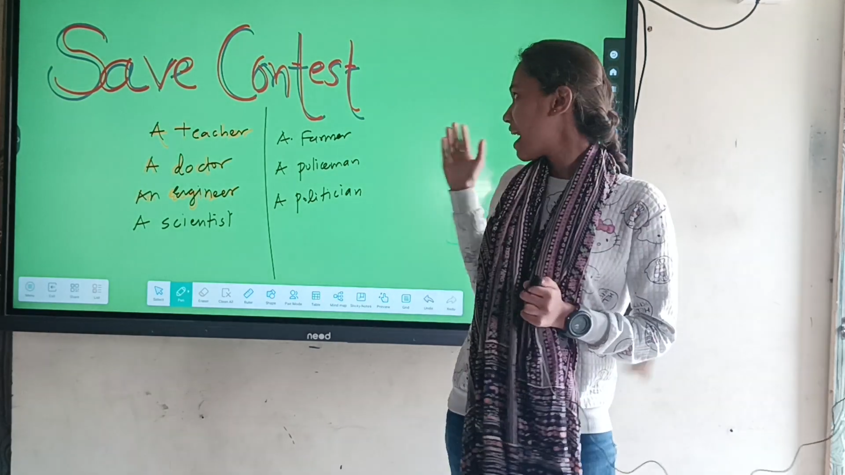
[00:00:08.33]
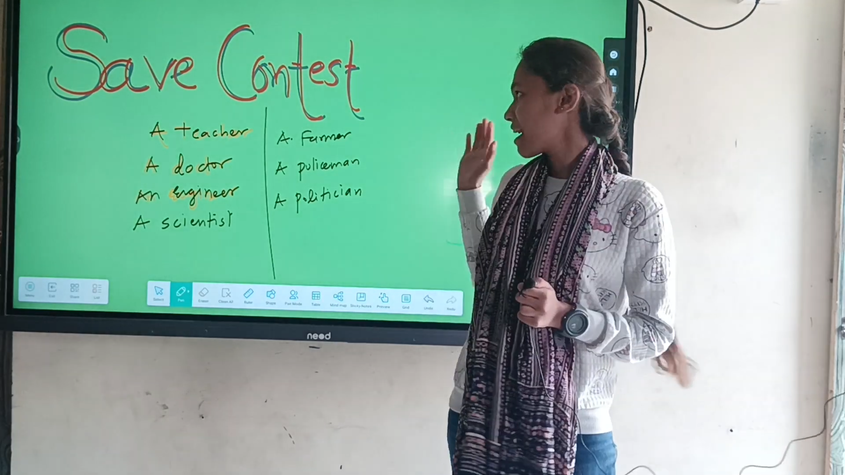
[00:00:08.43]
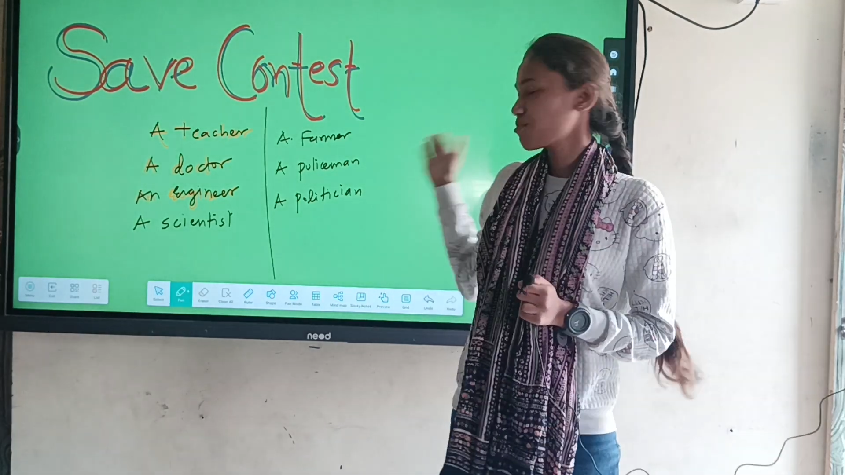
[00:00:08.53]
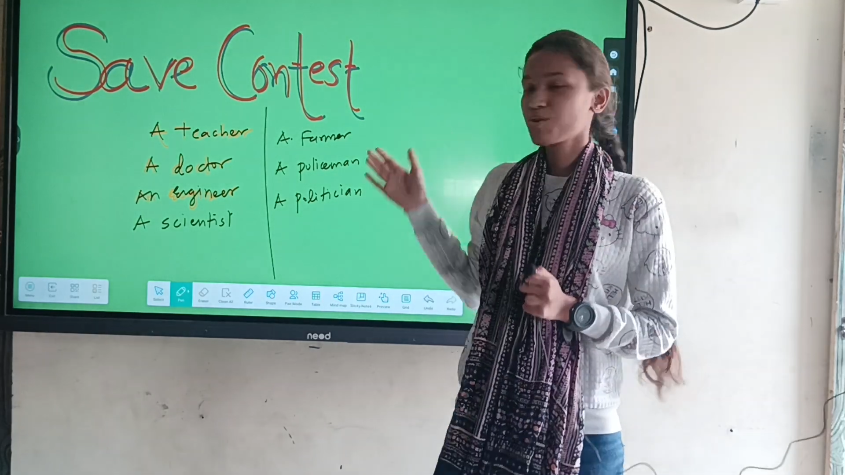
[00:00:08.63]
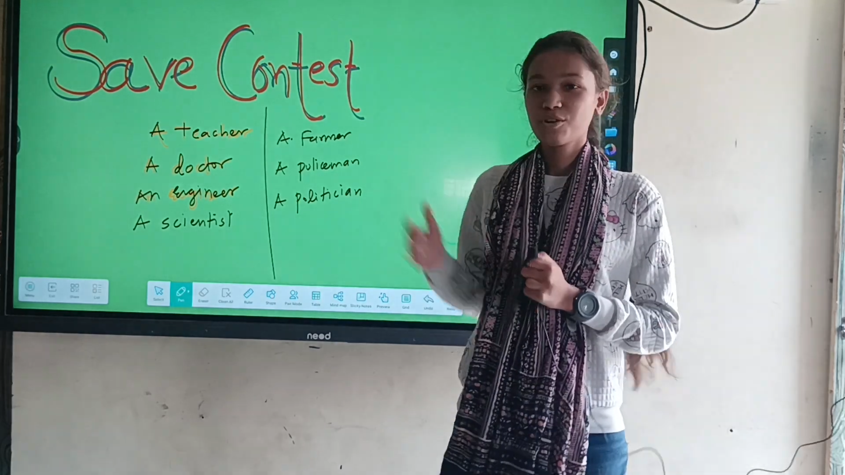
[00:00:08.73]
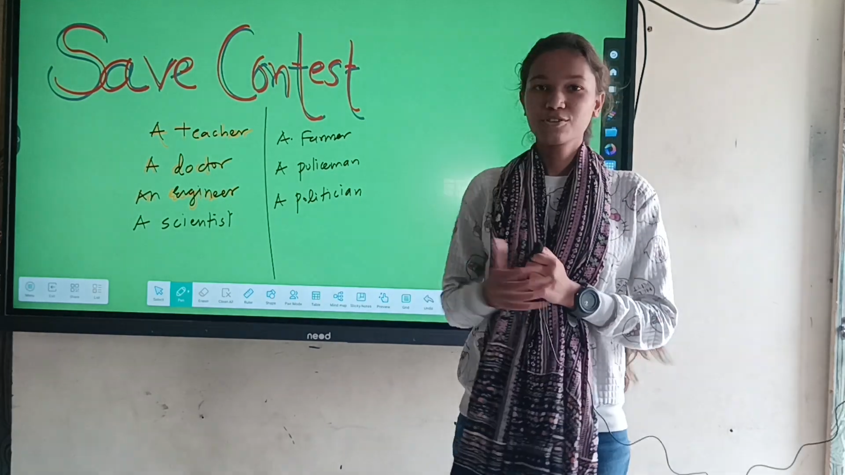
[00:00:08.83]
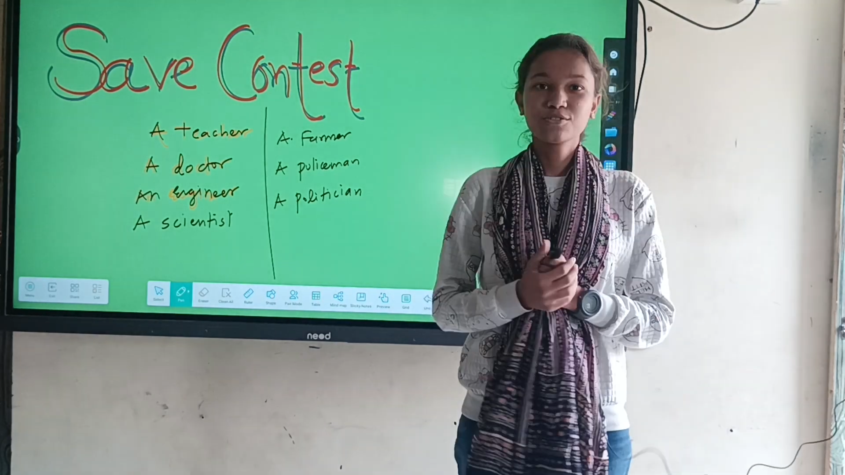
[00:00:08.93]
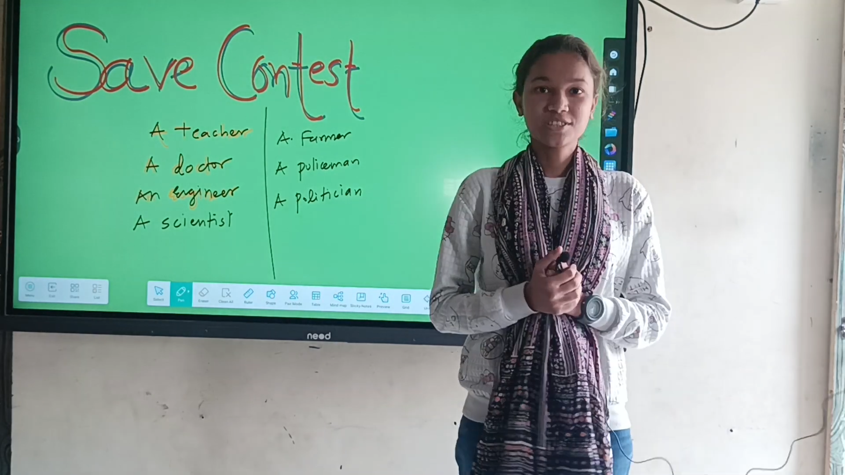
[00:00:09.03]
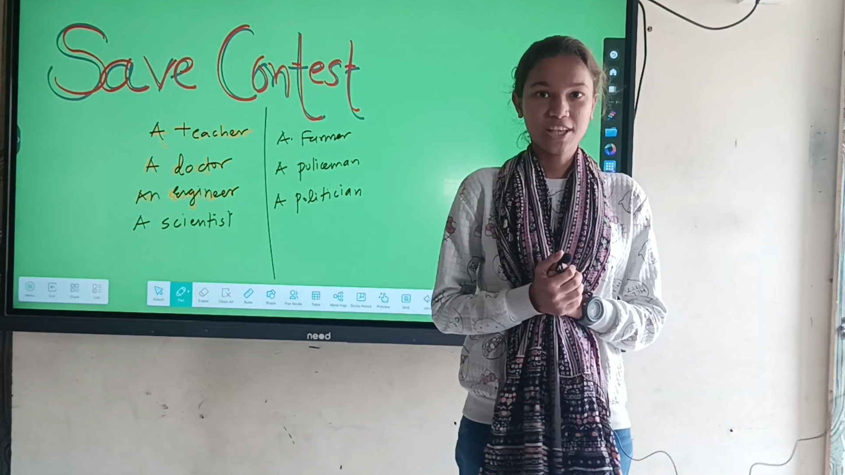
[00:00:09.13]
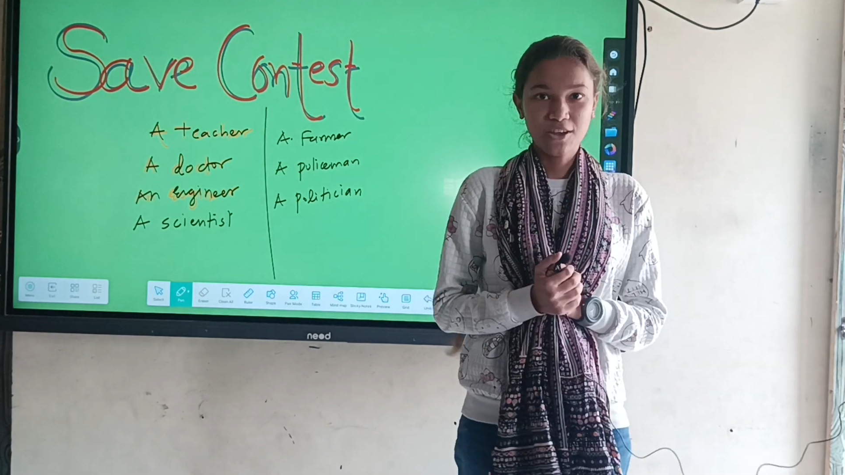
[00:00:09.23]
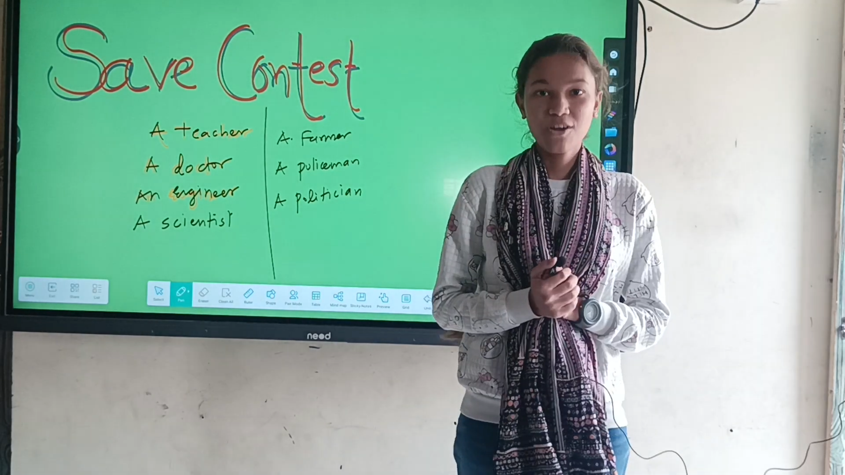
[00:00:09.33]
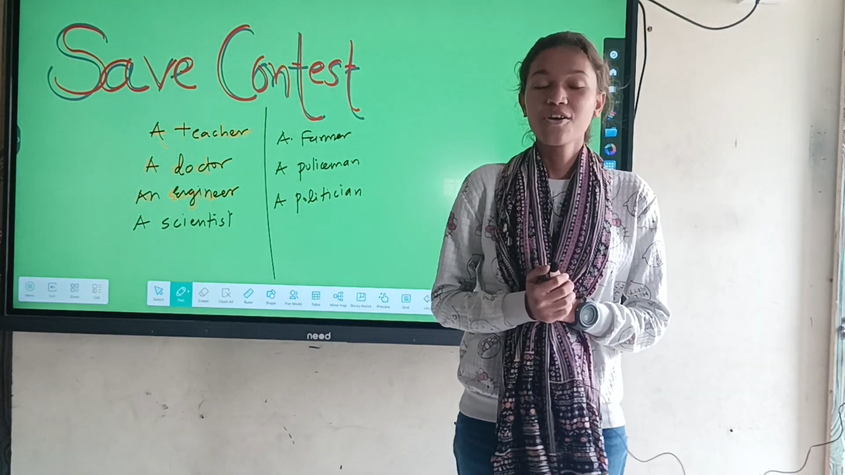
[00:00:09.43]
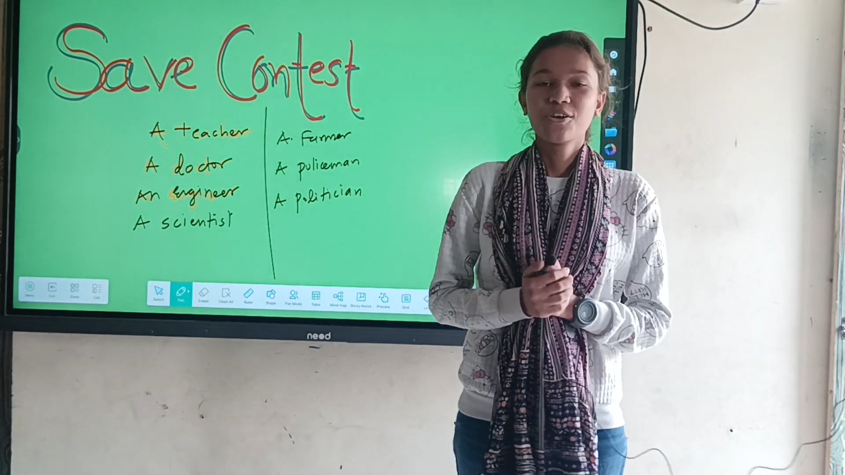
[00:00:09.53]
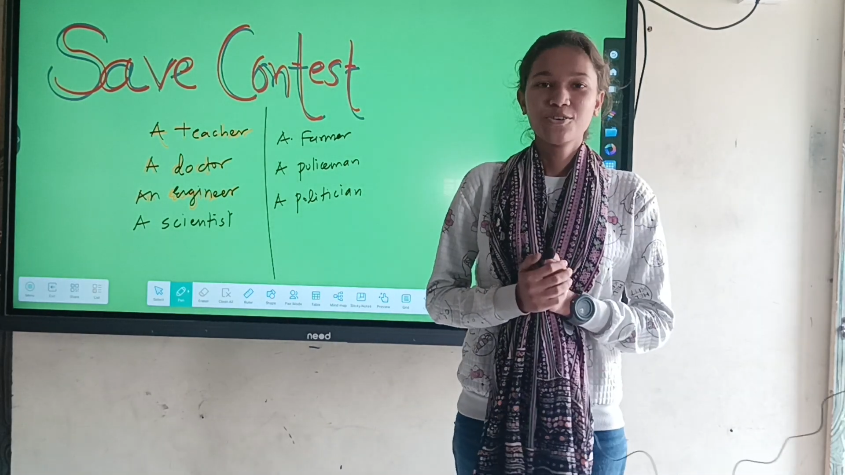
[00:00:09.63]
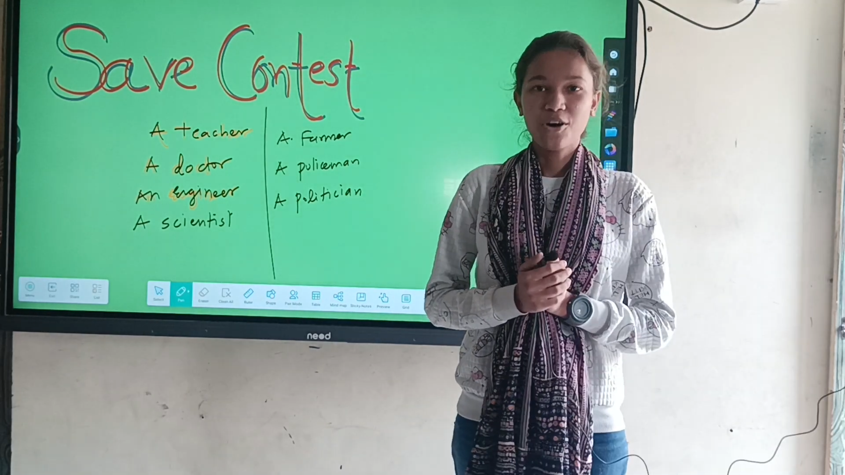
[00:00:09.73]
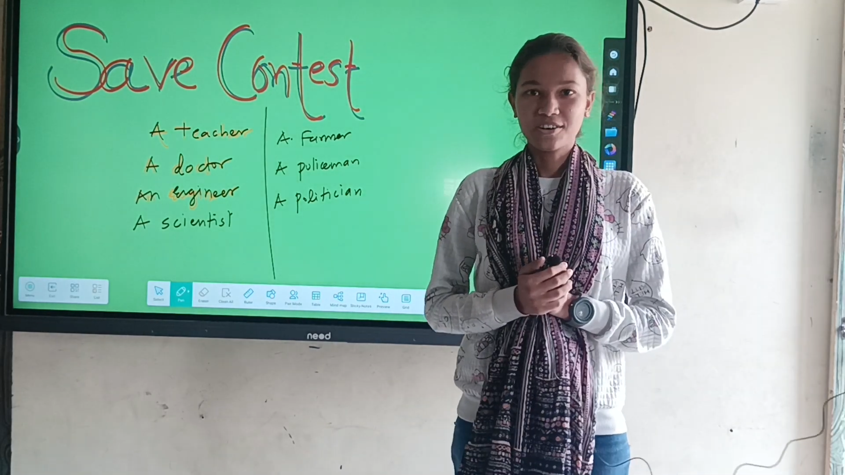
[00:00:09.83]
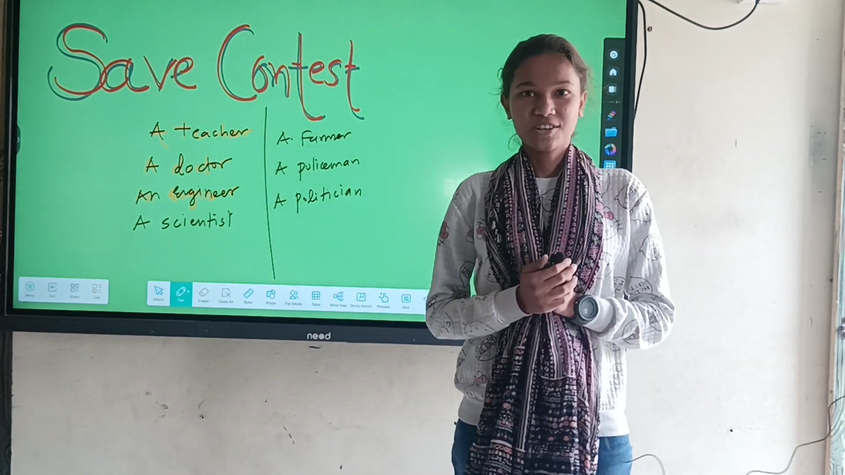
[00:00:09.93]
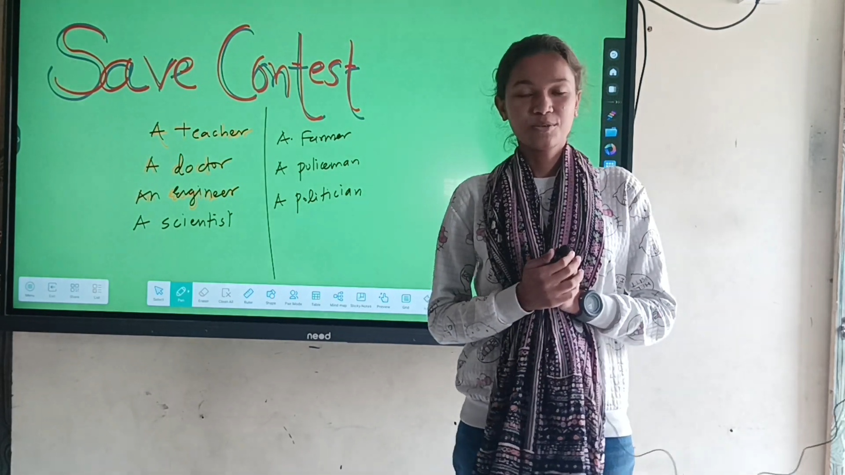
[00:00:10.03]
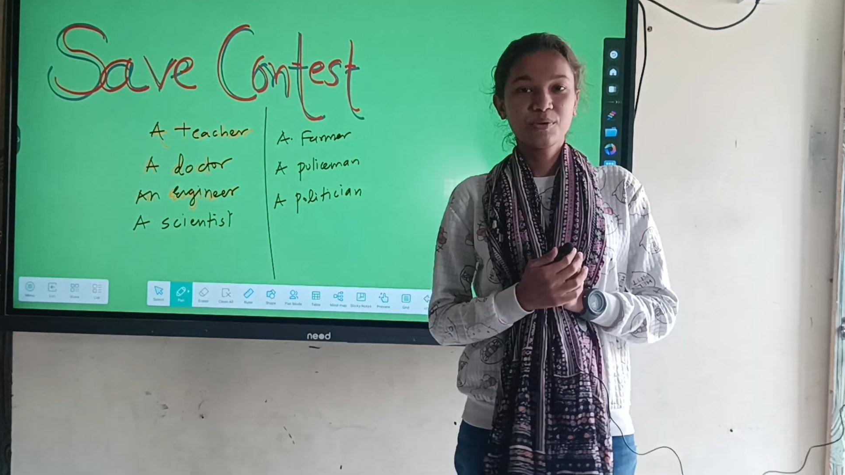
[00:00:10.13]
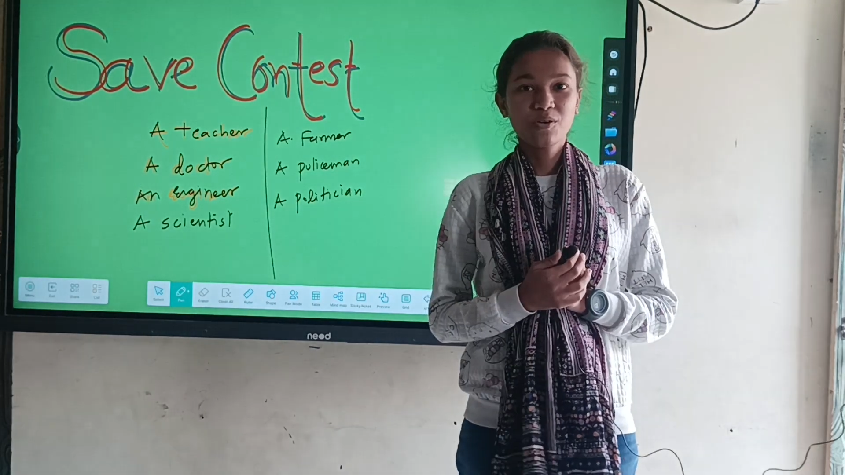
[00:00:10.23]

am going to say doctor,